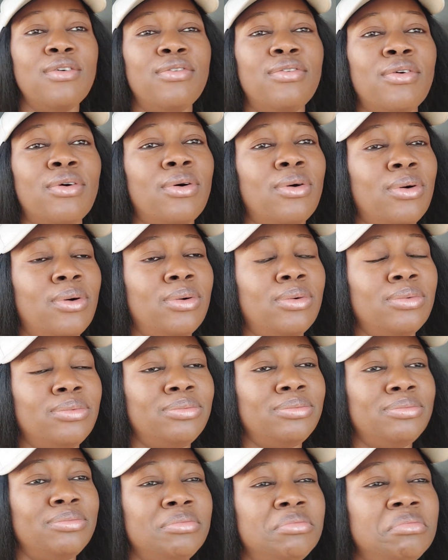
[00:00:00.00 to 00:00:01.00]
for
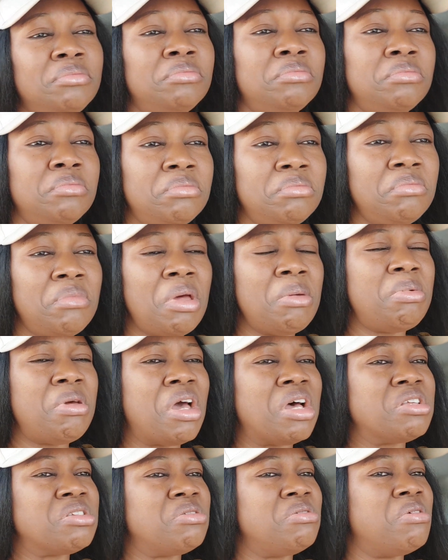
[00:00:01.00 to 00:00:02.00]
maybe
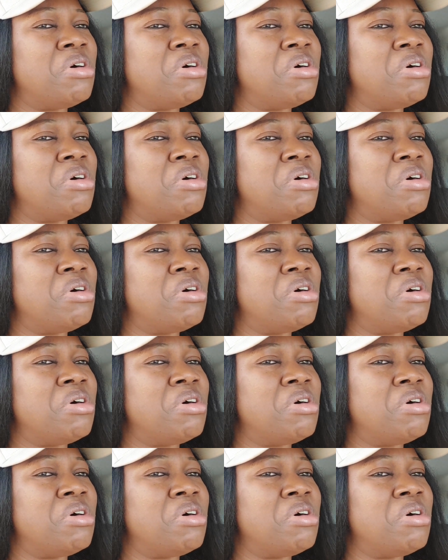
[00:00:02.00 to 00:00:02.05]
as low